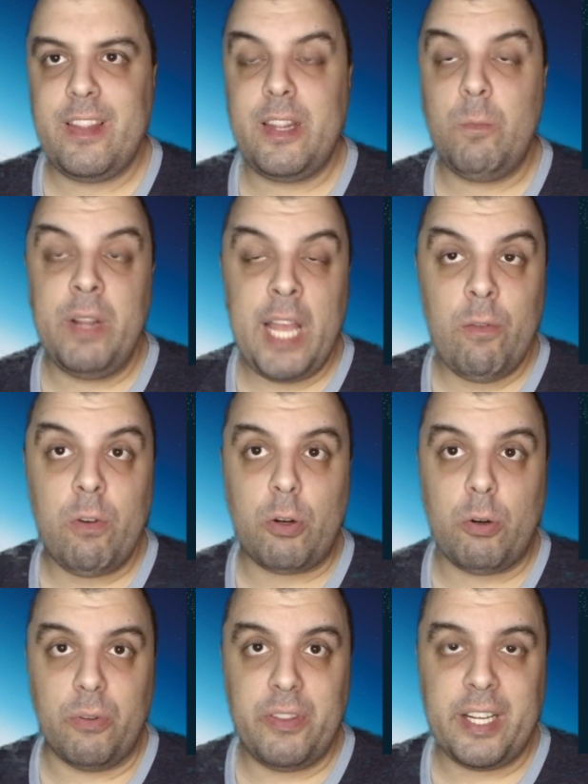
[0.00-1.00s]
when they
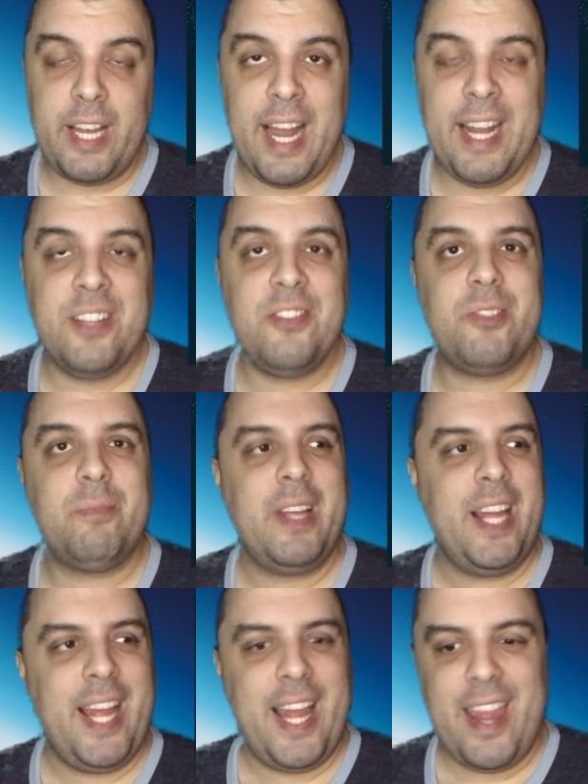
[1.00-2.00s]
recruit the guys,
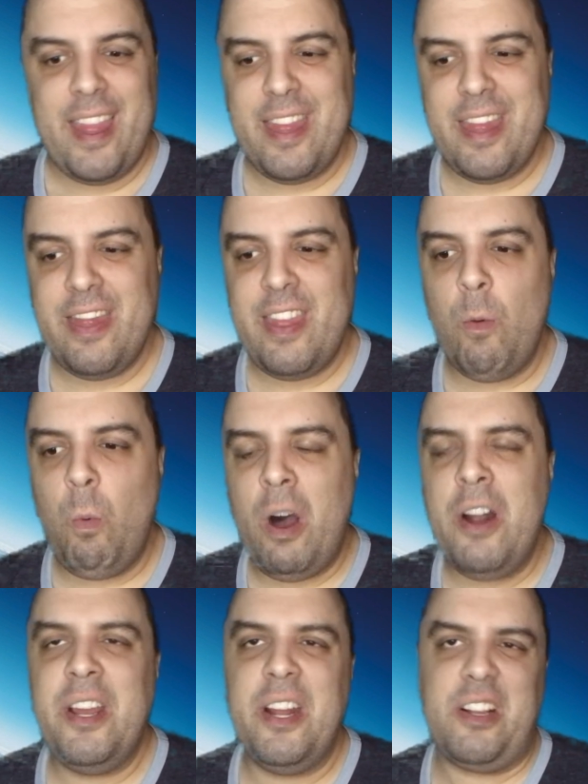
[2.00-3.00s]
they
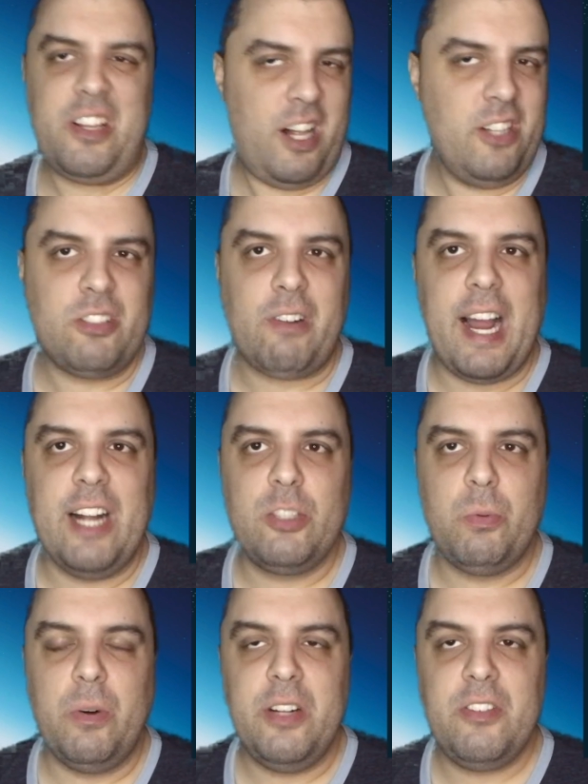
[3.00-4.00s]
wanted college
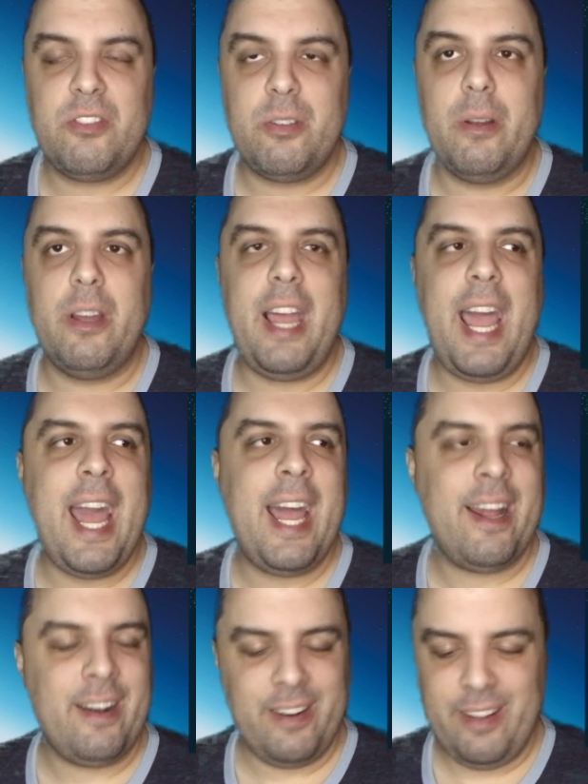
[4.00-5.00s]
graduates,
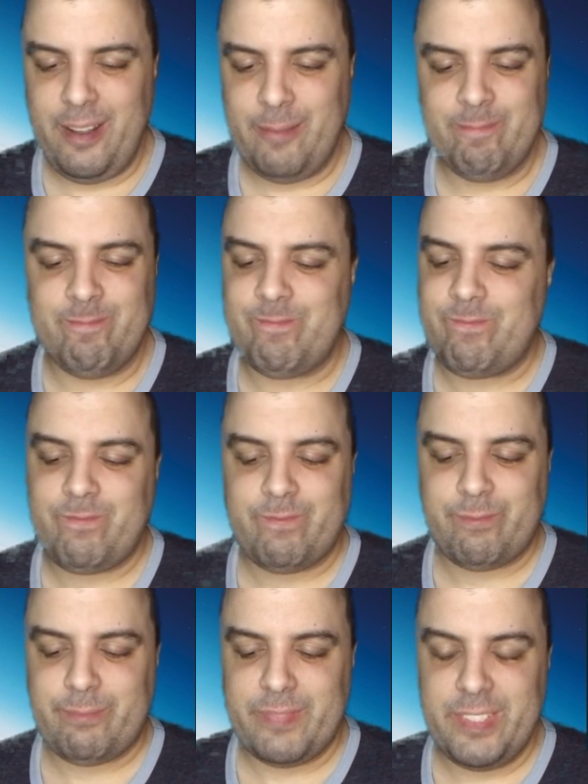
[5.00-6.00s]
and
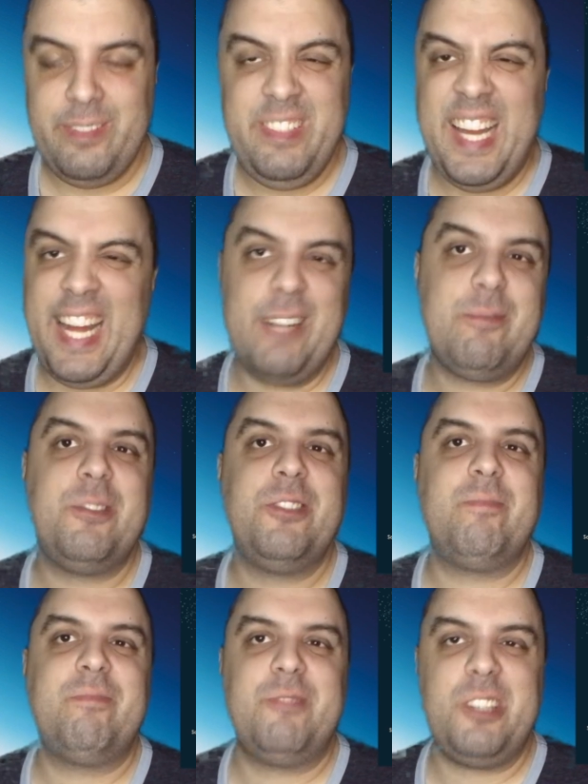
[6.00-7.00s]
yeah,
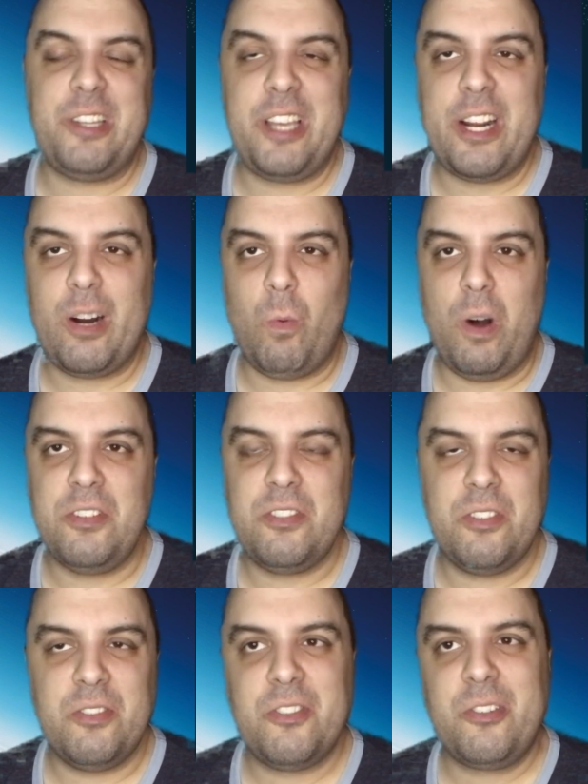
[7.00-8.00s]
Chuck Yeager
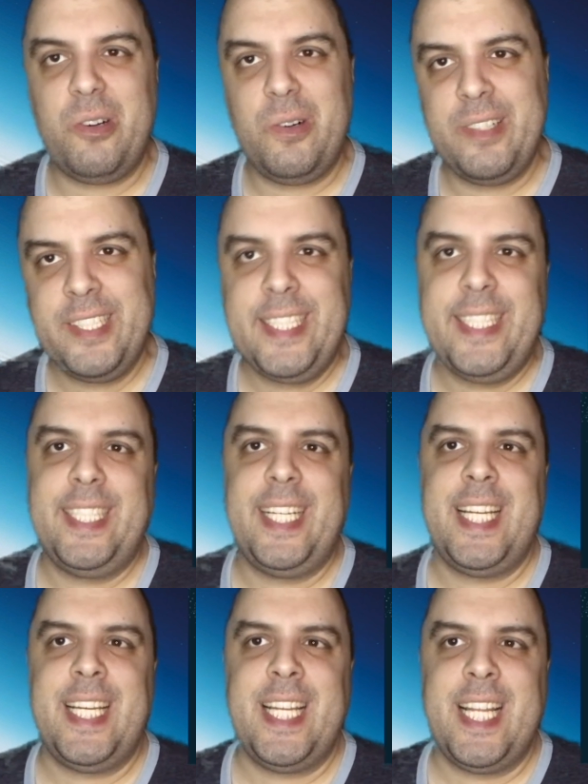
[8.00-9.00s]
wasn't, so
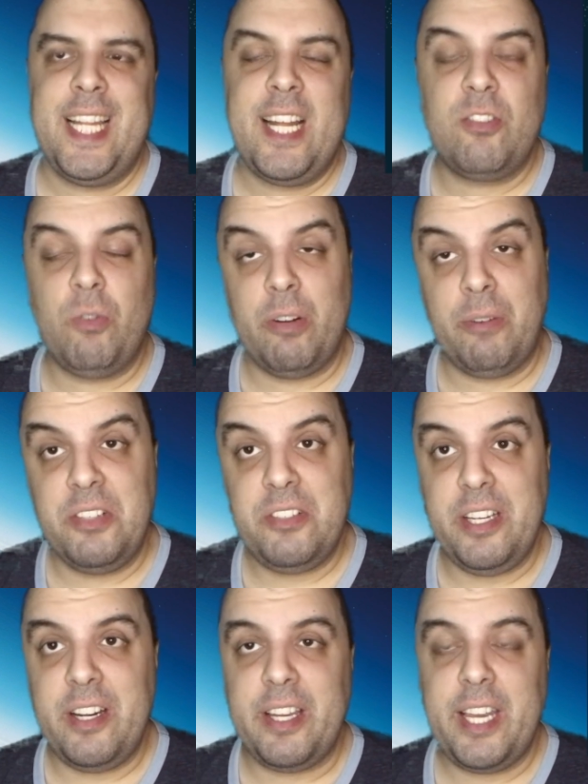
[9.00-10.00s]
that's the only reason
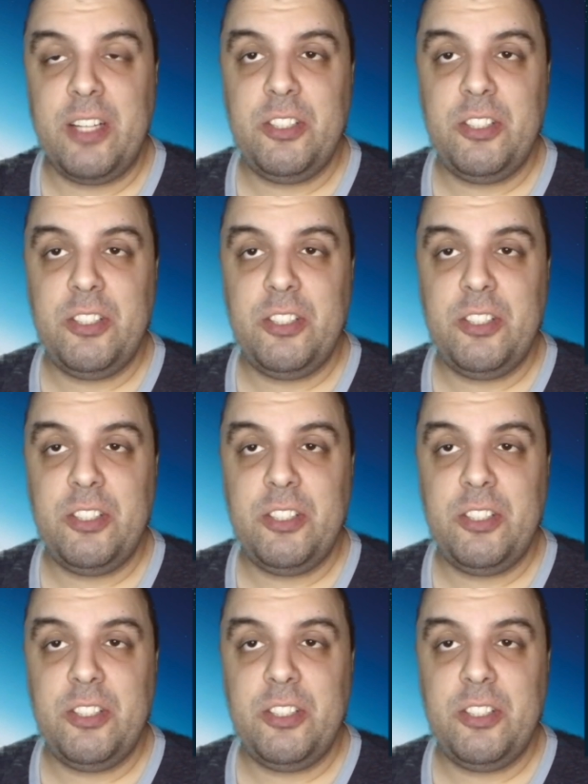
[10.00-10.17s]
he didn't get